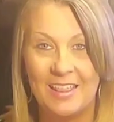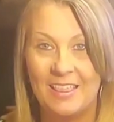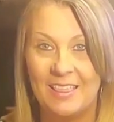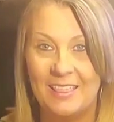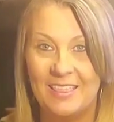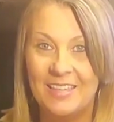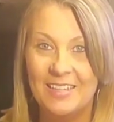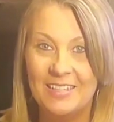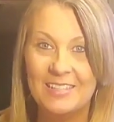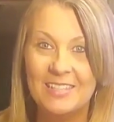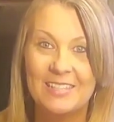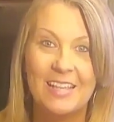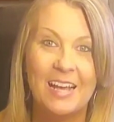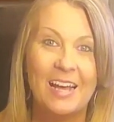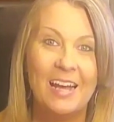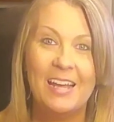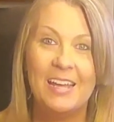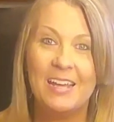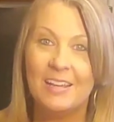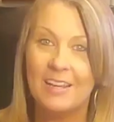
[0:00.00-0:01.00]
This
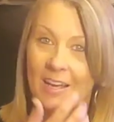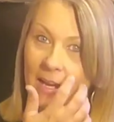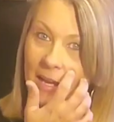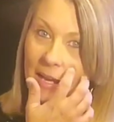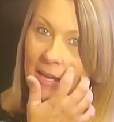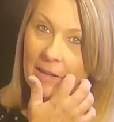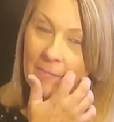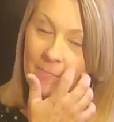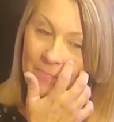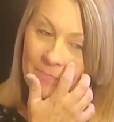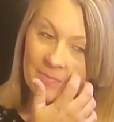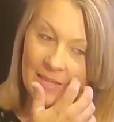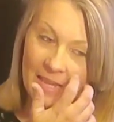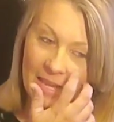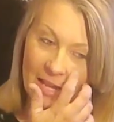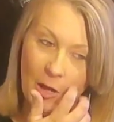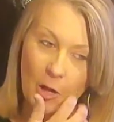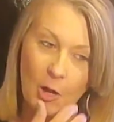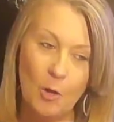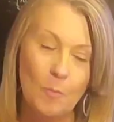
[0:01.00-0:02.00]

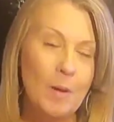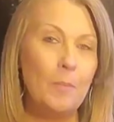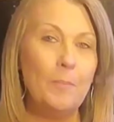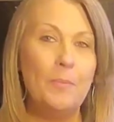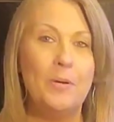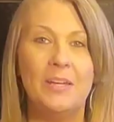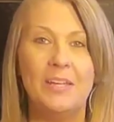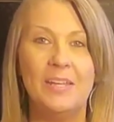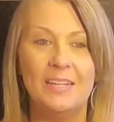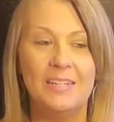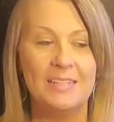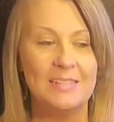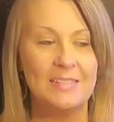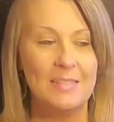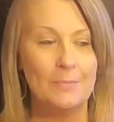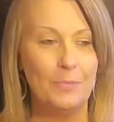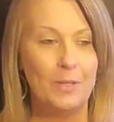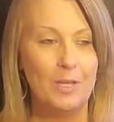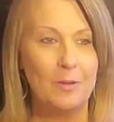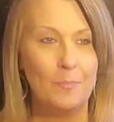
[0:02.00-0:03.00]
at home I'll put in a
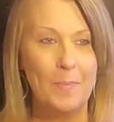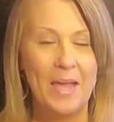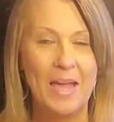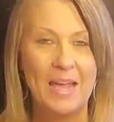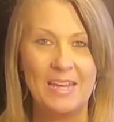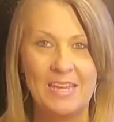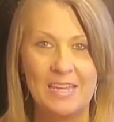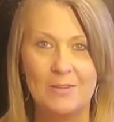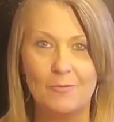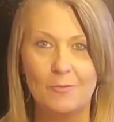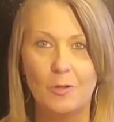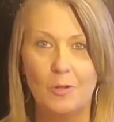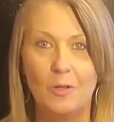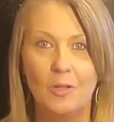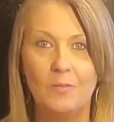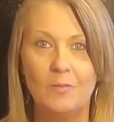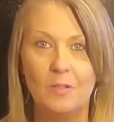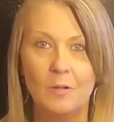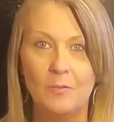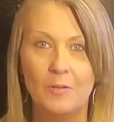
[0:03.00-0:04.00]
Ziploc baggie and roll
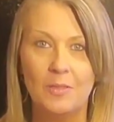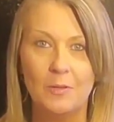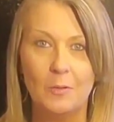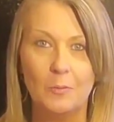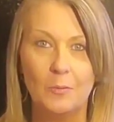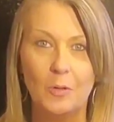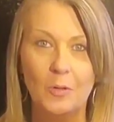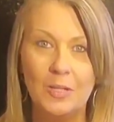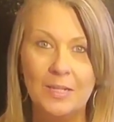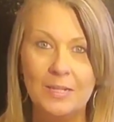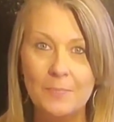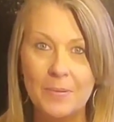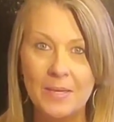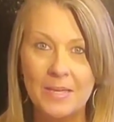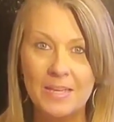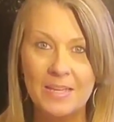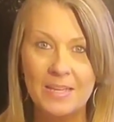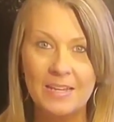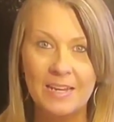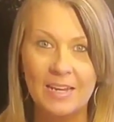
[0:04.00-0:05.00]
over it with a rolling
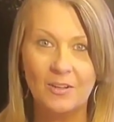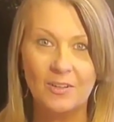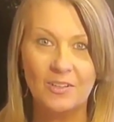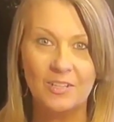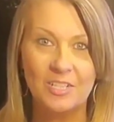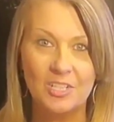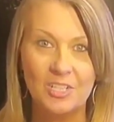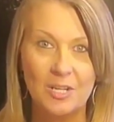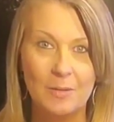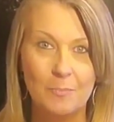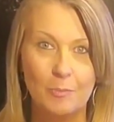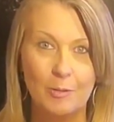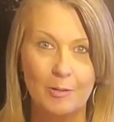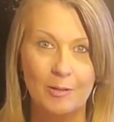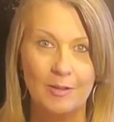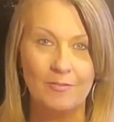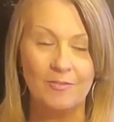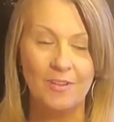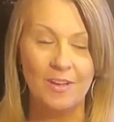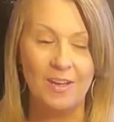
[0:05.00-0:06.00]
pin and crush it up really
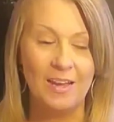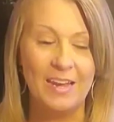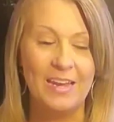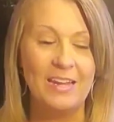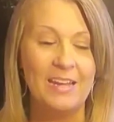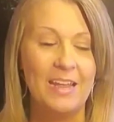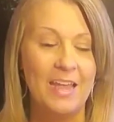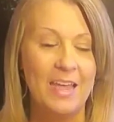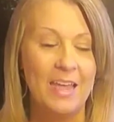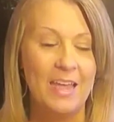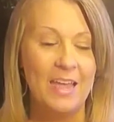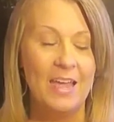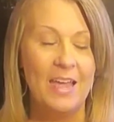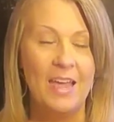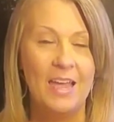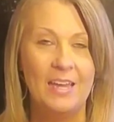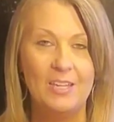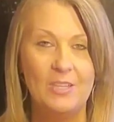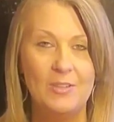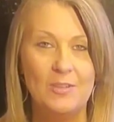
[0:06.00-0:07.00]
fine
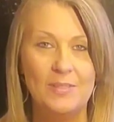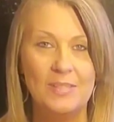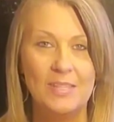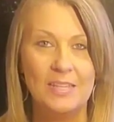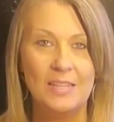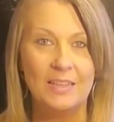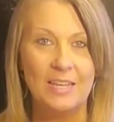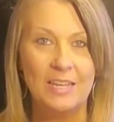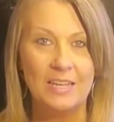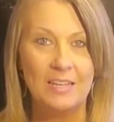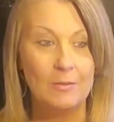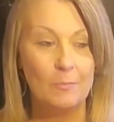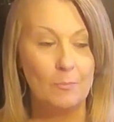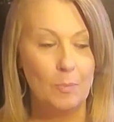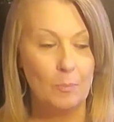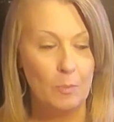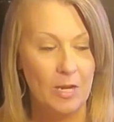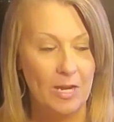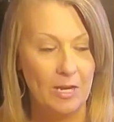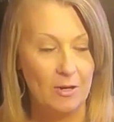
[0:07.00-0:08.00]
and use it like the
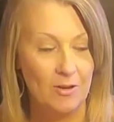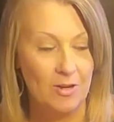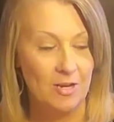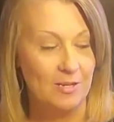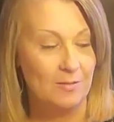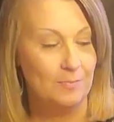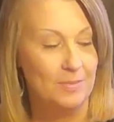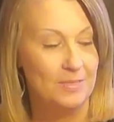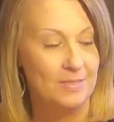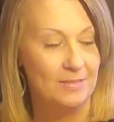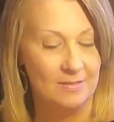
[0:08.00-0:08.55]
breadcrumbs.